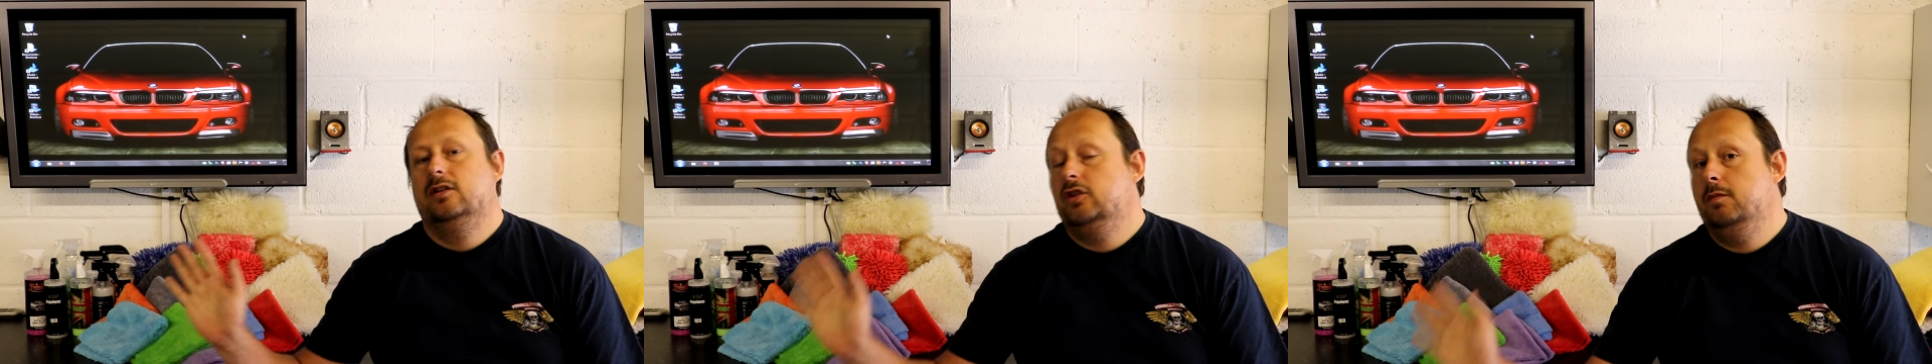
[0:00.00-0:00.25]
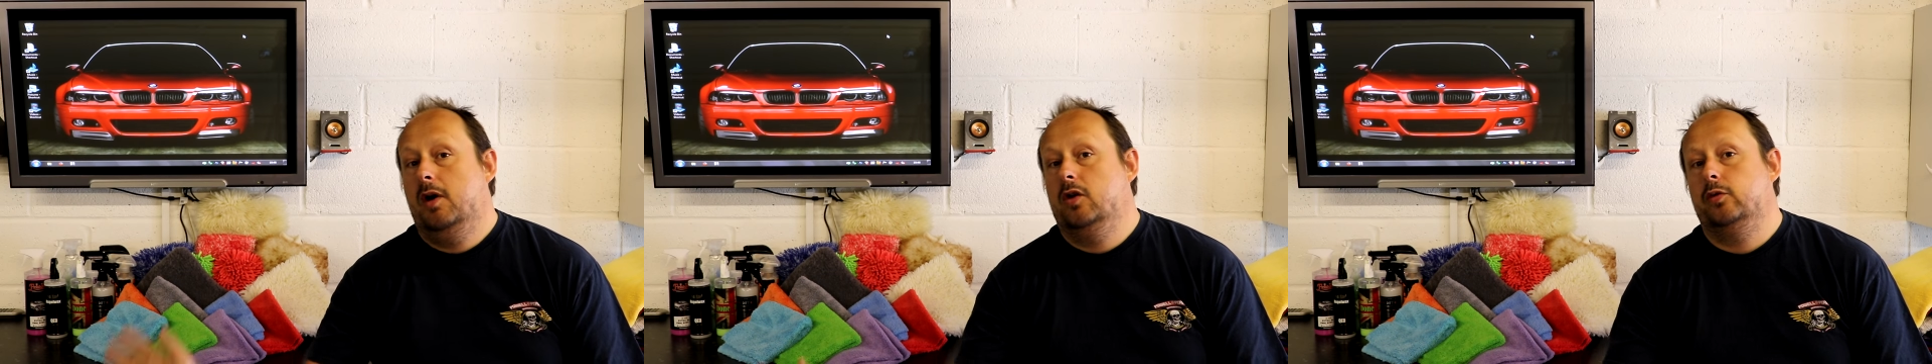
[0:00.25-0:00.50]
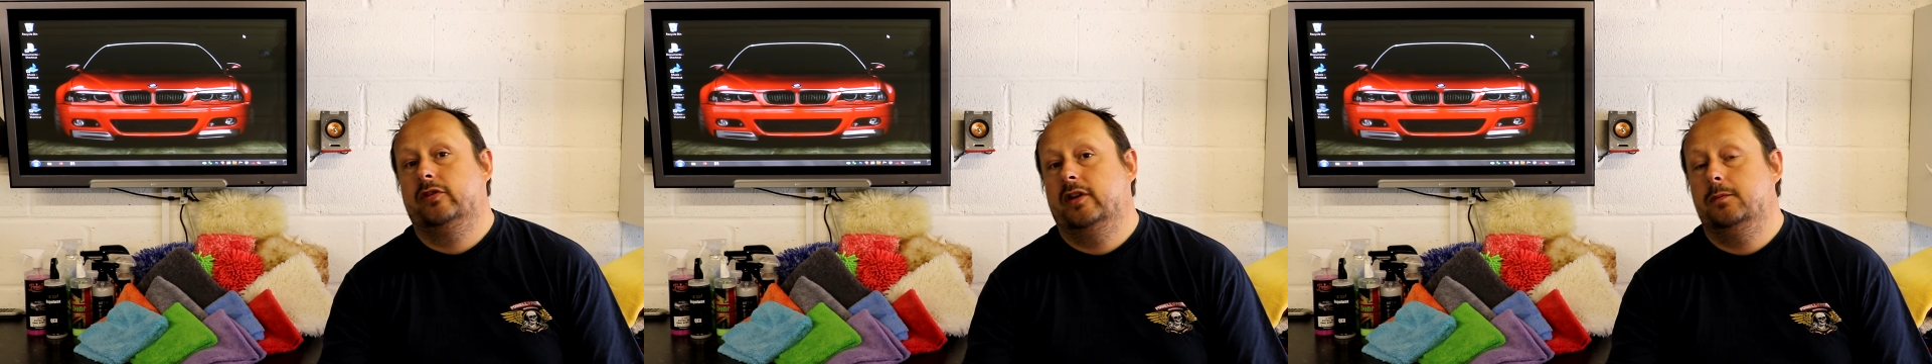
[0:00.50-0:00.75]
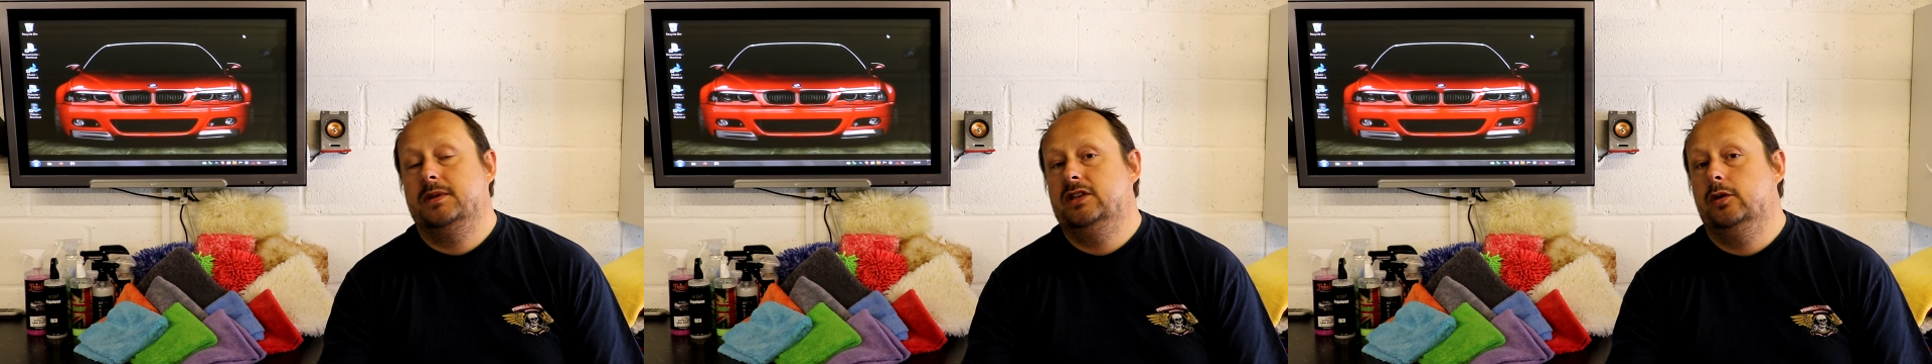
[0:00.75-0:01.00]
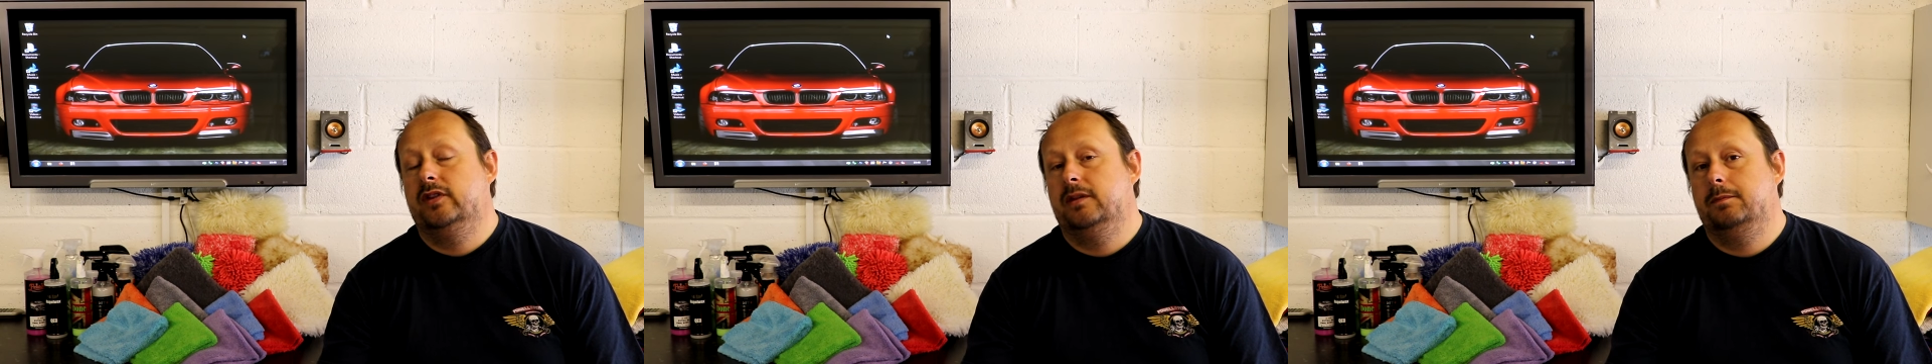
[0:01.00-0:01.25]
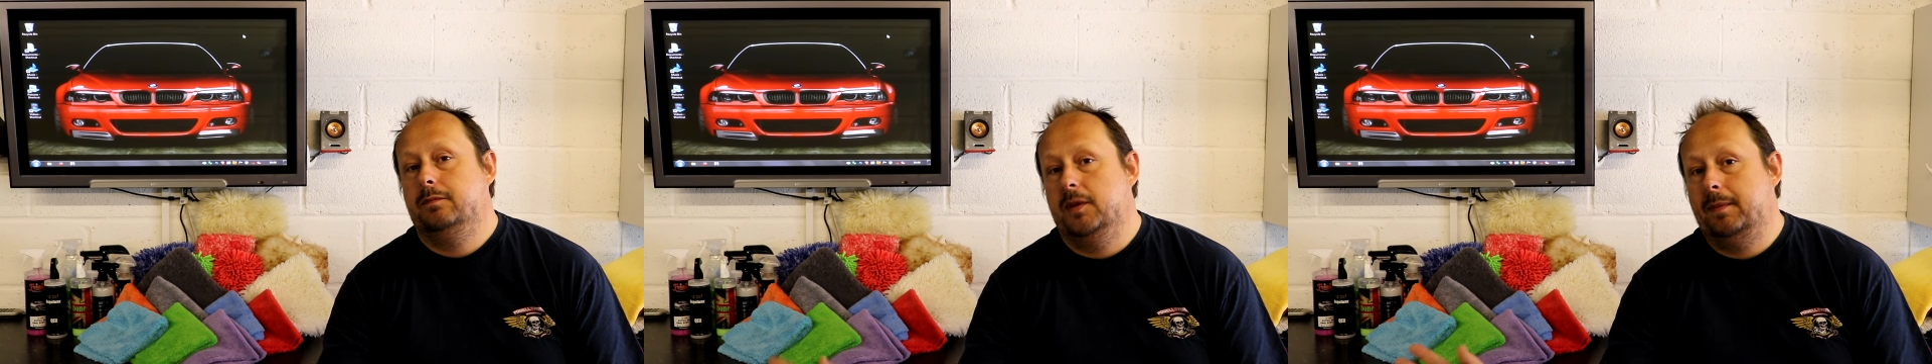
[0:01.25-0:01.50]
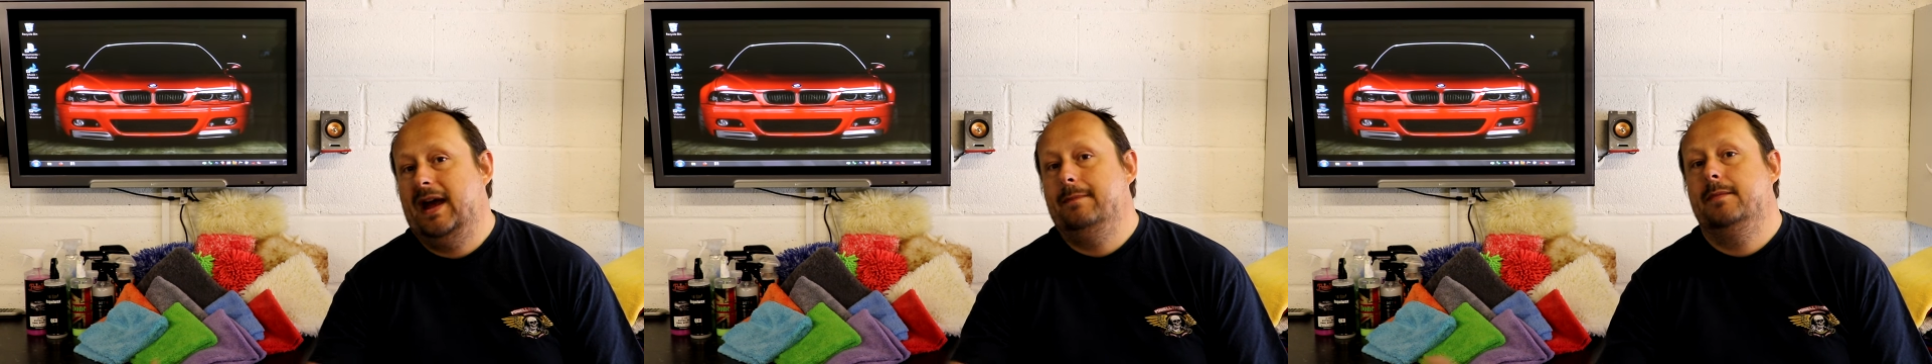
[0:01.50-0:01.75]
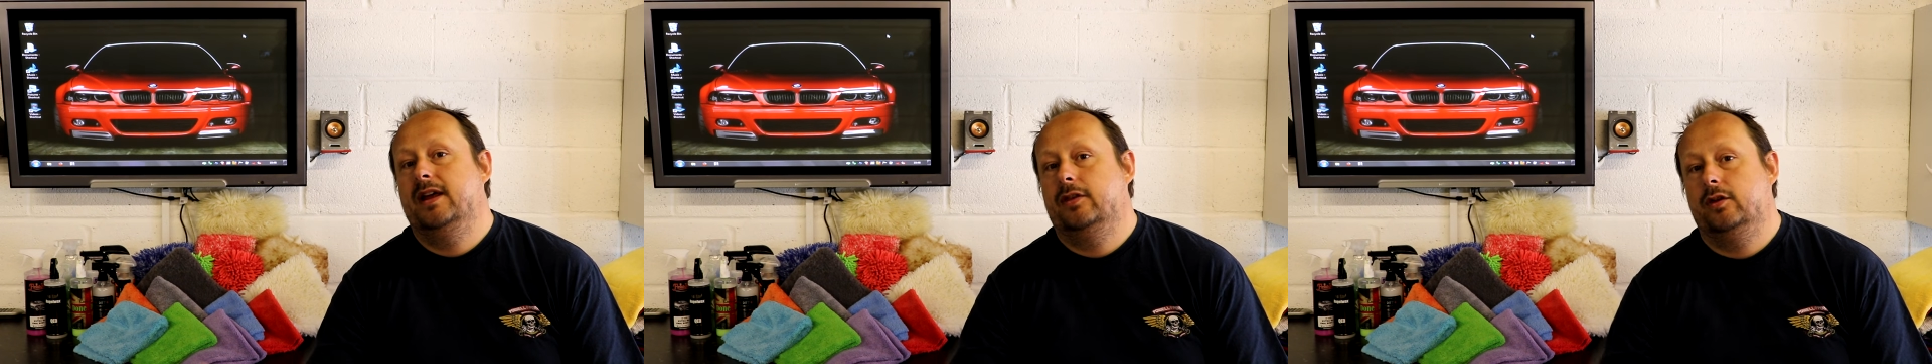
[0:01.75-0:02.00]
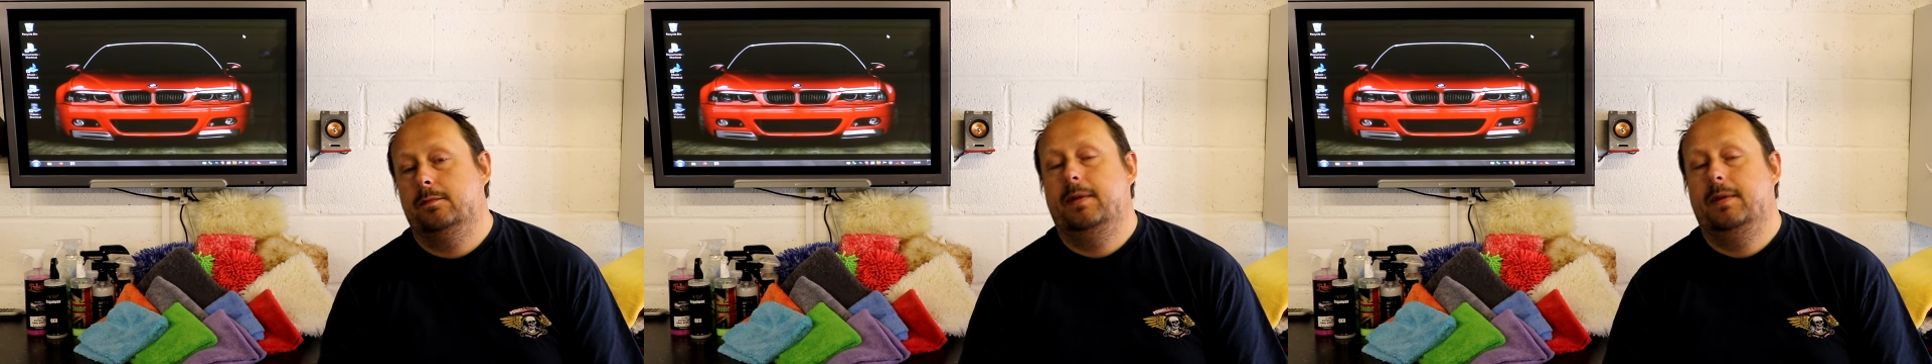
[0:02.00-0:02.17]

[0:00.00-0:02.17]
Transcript: You might also be using the pat method on